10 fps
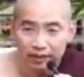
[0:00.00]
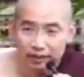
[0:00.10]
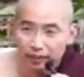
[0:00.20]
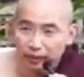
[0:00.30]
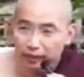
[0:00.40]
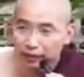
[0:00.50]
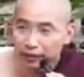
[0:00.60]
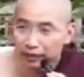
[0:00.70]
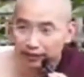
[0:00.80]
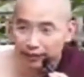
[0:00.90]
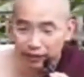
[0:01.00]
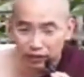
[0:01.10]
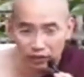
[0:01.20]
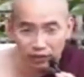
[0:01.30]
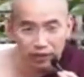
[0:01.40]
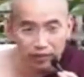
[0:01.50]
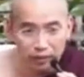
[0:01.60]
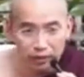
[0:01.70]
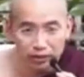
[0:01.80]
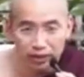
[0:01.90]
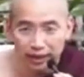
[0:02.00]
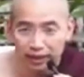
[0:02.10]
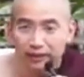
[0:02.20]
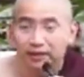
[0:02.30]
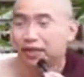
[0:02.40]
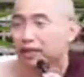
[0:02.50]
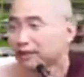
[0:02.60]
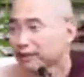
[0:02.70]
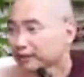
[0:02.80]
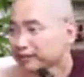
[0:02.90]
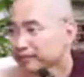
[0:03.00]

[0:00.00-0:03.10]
Meaning the person is very strong emotionally inside.